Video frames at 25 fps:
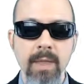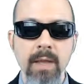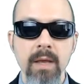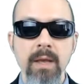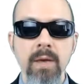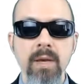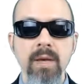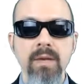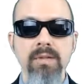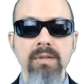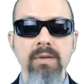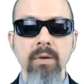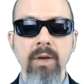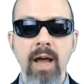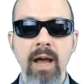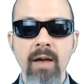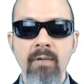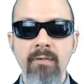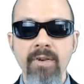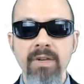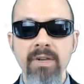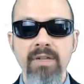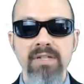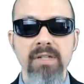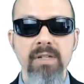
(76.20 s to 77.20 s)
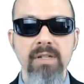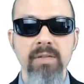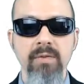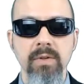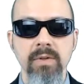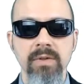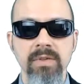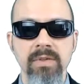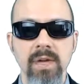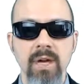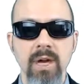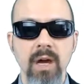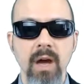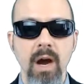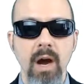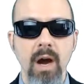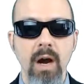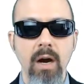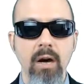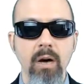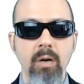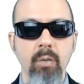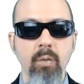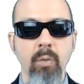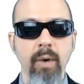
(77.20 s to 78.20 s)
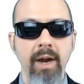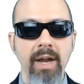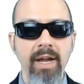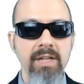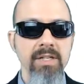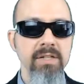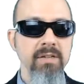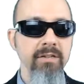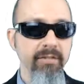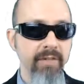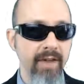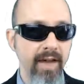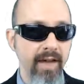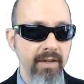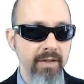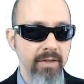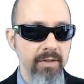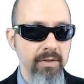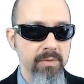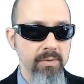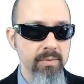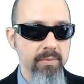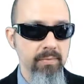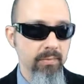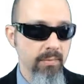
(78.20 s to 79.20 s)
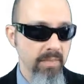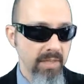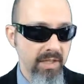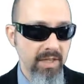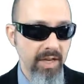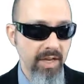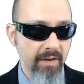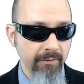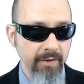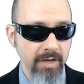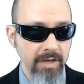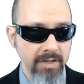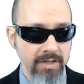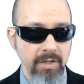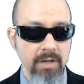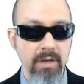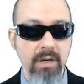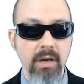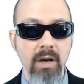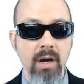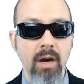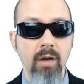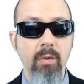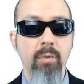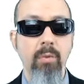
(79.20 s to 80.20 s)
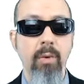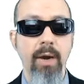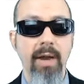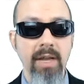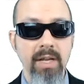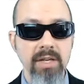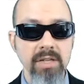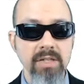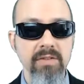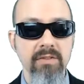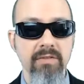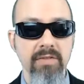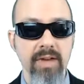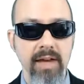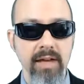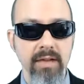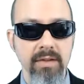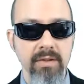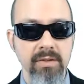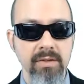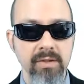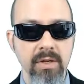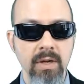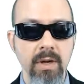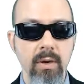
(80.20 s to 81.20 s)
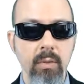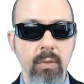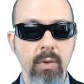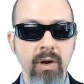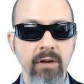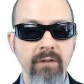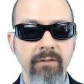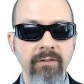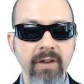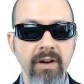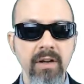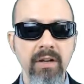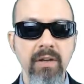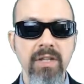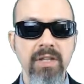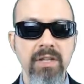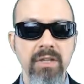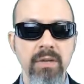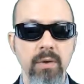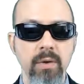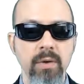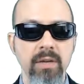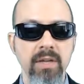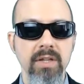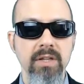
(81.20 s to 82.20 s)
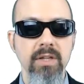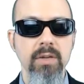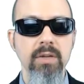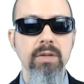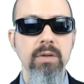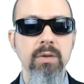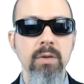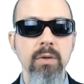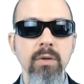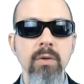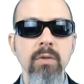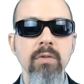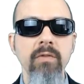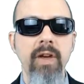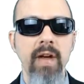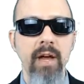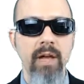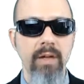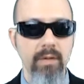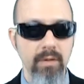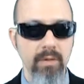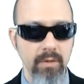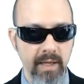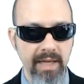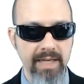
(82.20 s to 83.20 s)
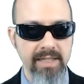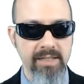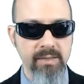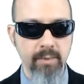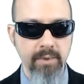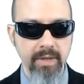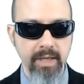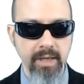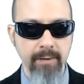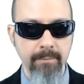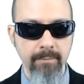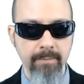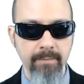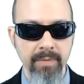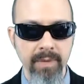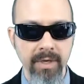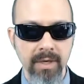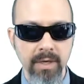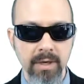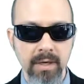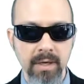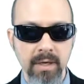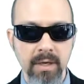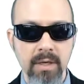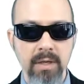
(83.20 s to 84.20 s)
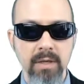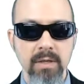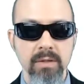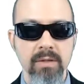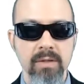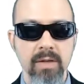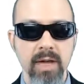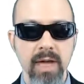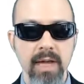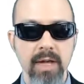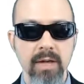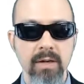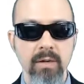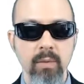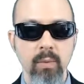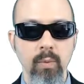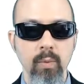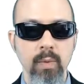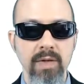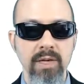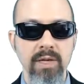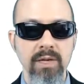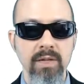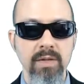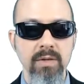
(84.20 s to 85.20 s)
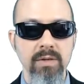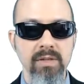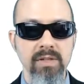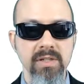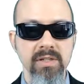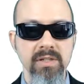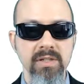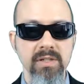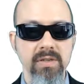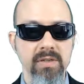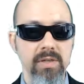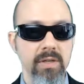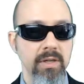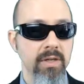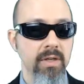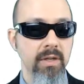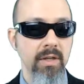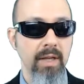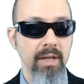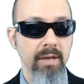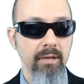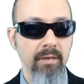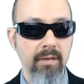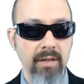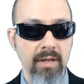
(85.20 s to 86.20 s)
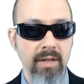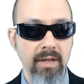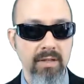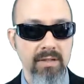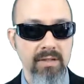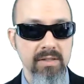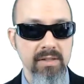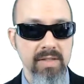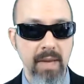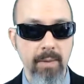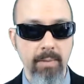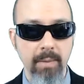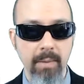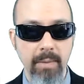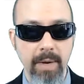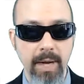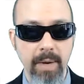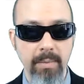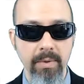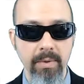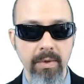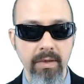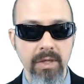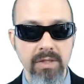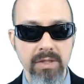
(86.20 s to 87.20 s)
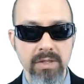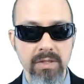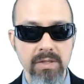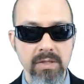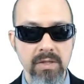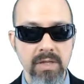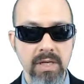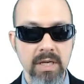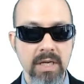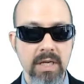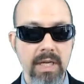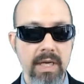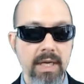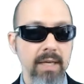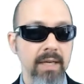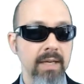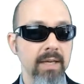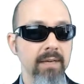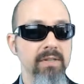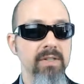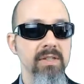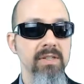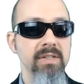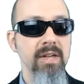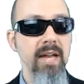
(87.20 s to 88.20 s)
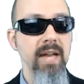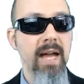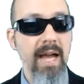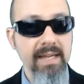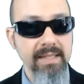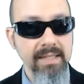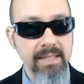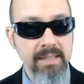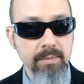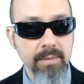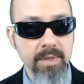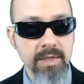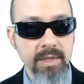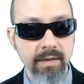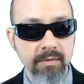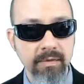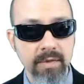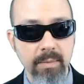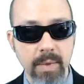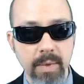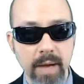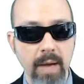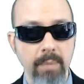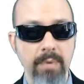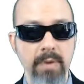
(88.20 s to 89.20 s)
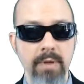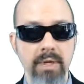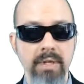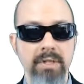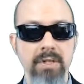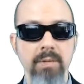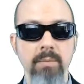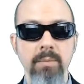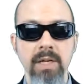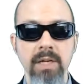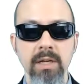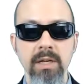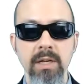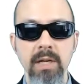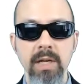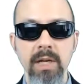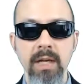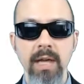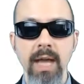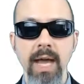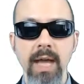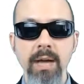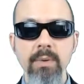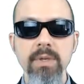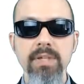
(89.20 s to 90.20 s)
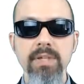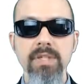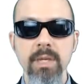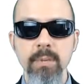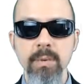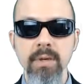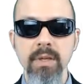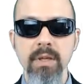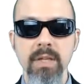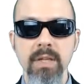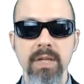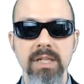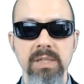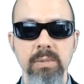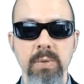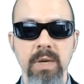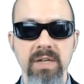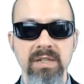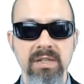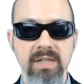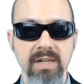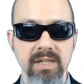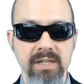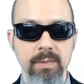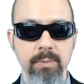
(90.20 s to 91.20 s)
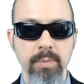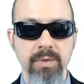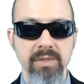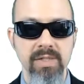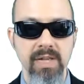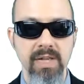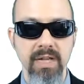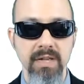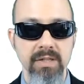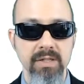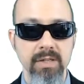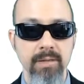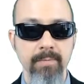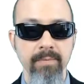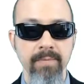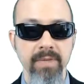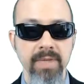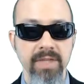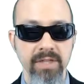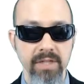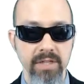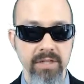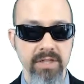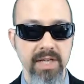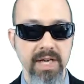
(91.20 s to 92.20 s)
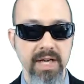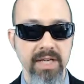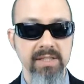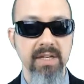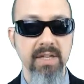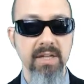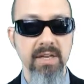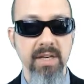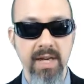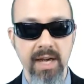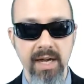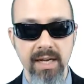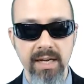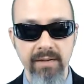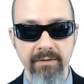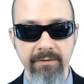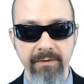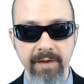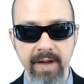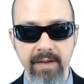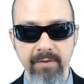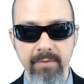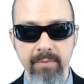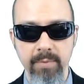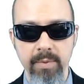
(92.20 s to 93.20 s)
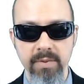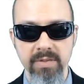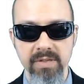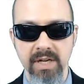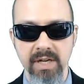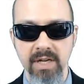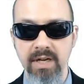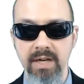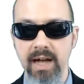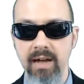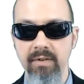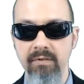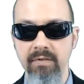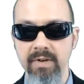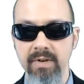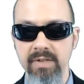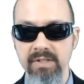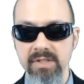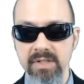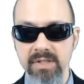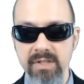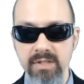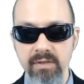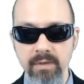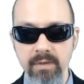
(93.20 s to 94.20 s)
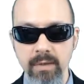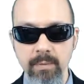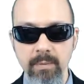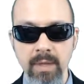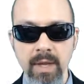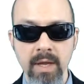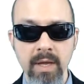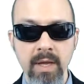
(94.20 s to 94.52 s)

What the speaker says: So confidence intervals are a range of values, the definition, a range of values we are fairly sure that the true value lies within. And we can use it to circulate in sample populations. It gives us an estimate of the population mean, and we typically express it as a percentage, such as a 95% confidence interval.